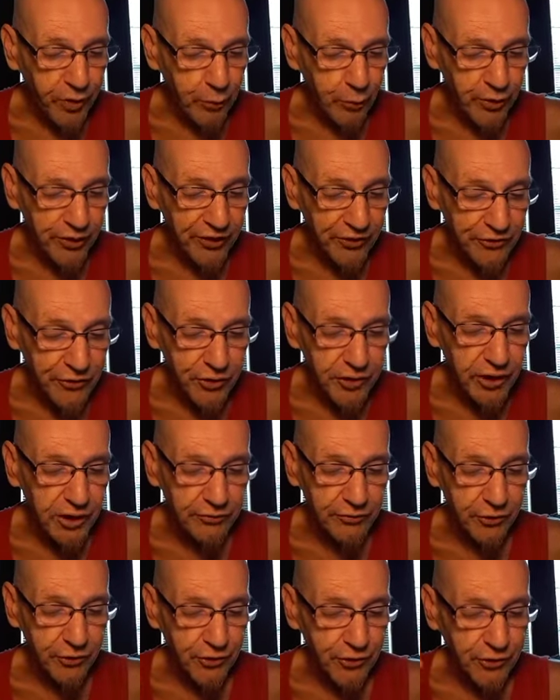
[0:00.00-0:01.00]
within the
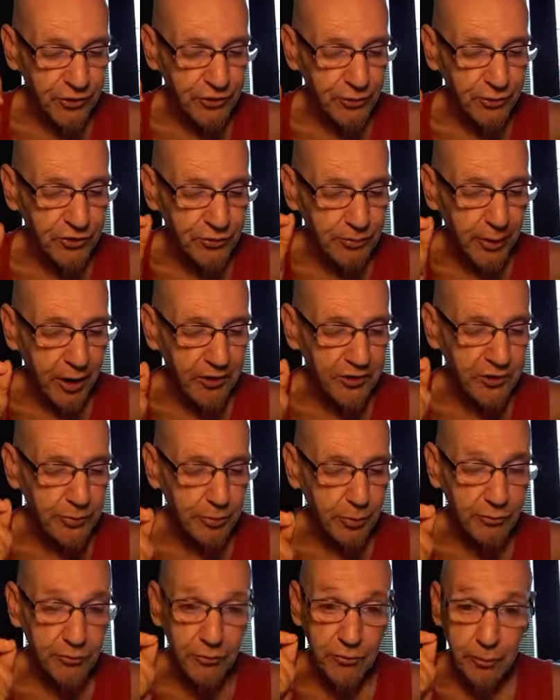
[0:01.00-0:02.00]
liver that is
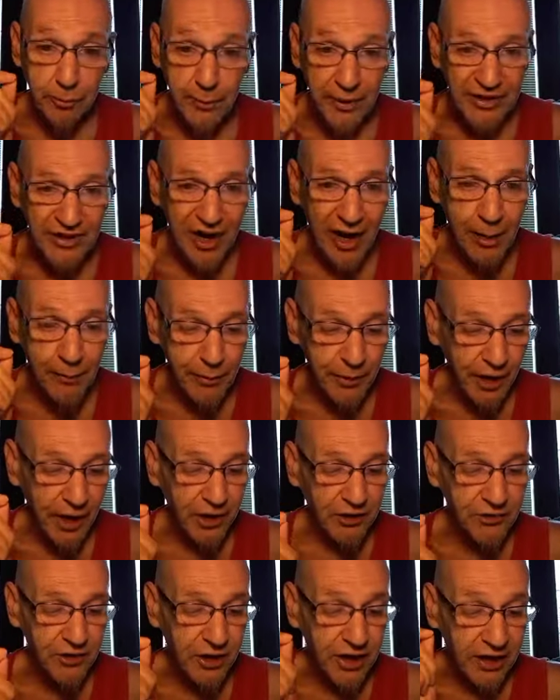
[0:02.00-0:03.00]
responsible for
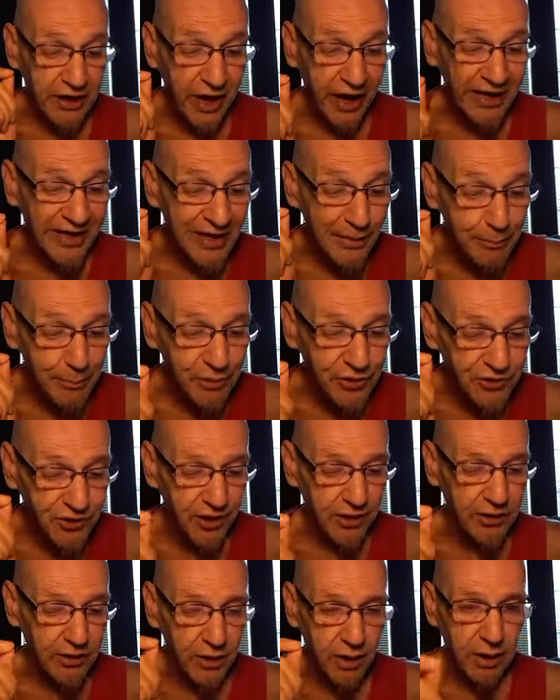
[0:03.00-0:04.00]
metabolizing
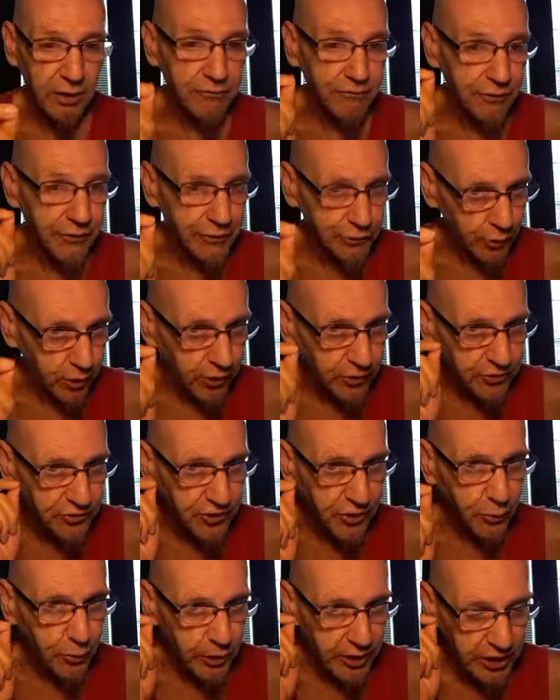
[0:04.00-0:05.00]
90% of the drugs
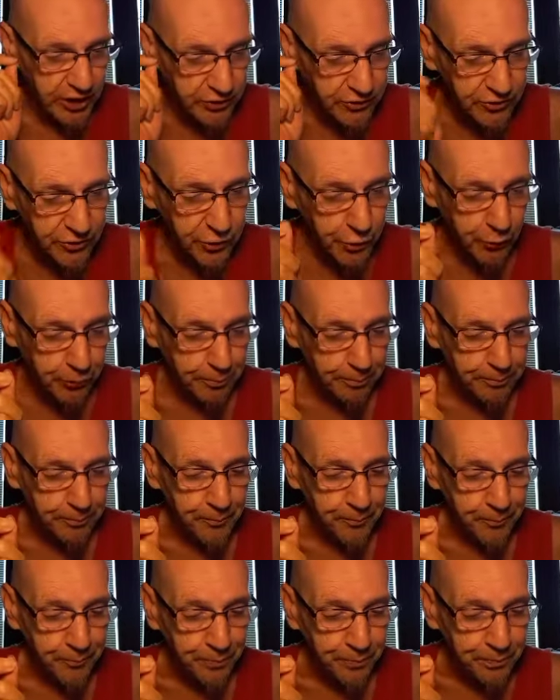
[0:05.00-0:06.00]
that we consume.
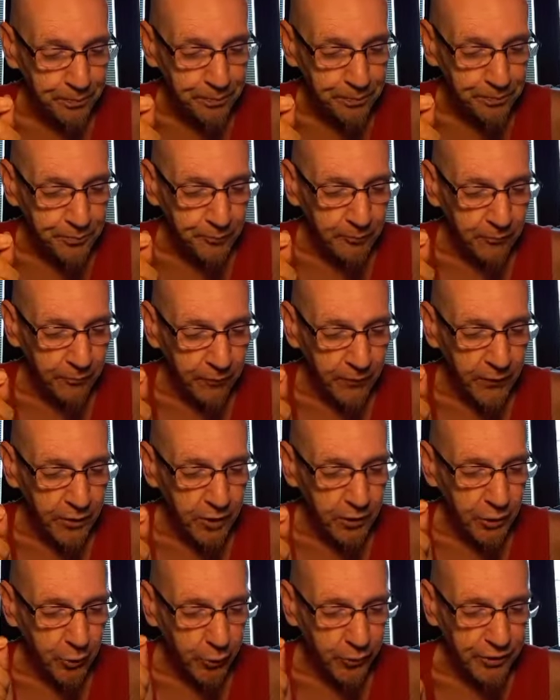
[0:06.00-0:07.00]

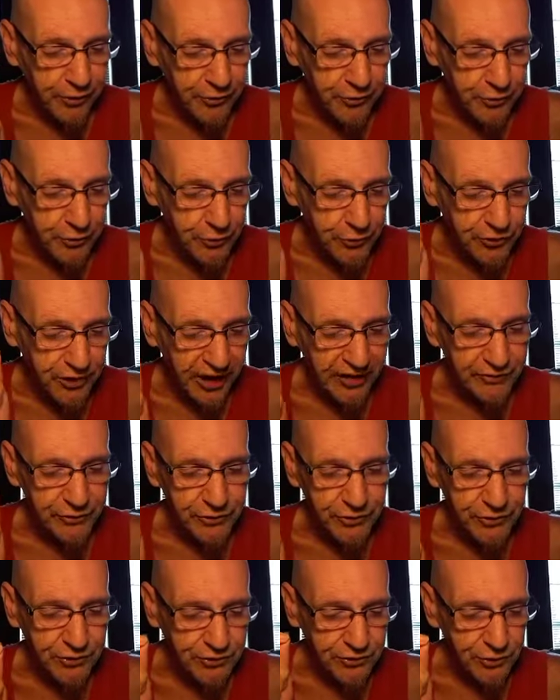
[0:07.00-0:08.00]
According to
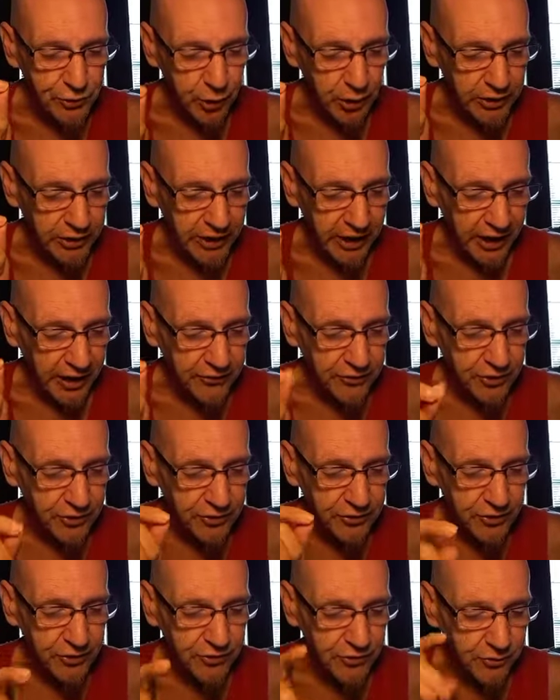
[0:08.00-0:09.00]
Davis's Drug Guide,
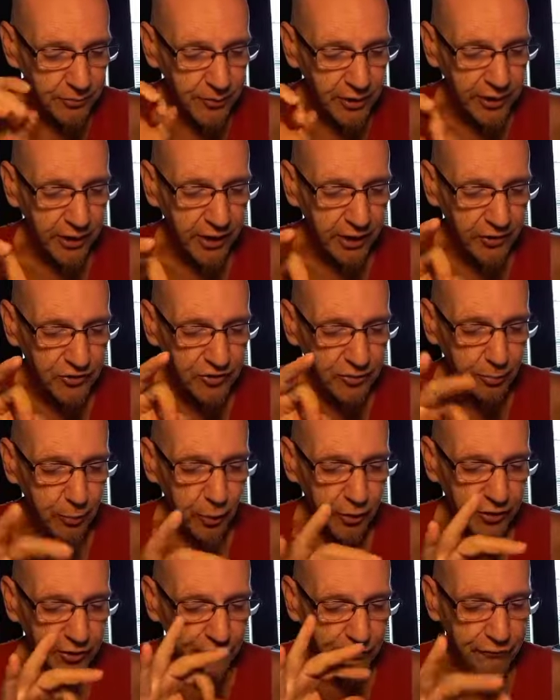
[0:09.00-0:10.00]
this system contains
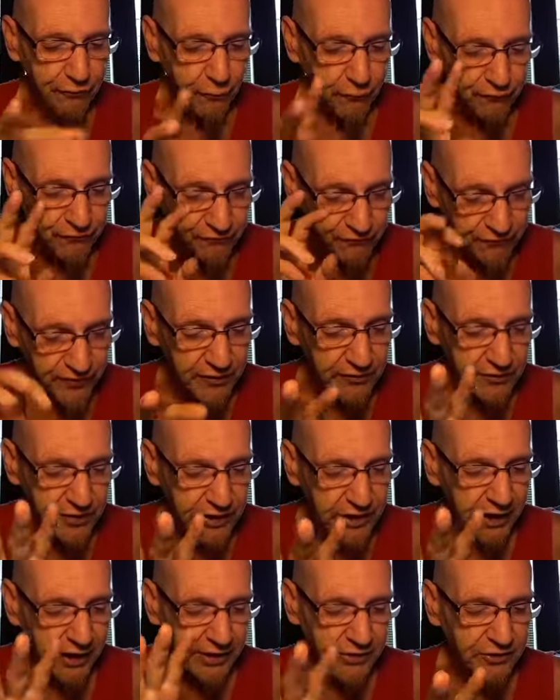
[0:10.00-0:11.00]
more than
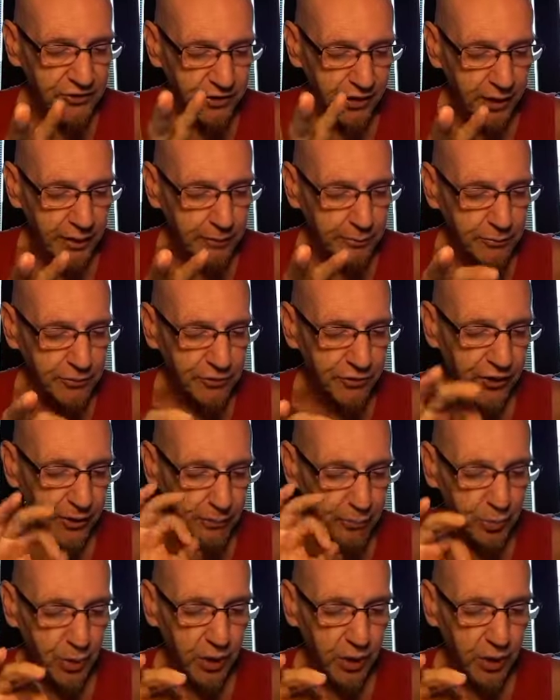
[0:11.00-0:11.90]
50 enzymes that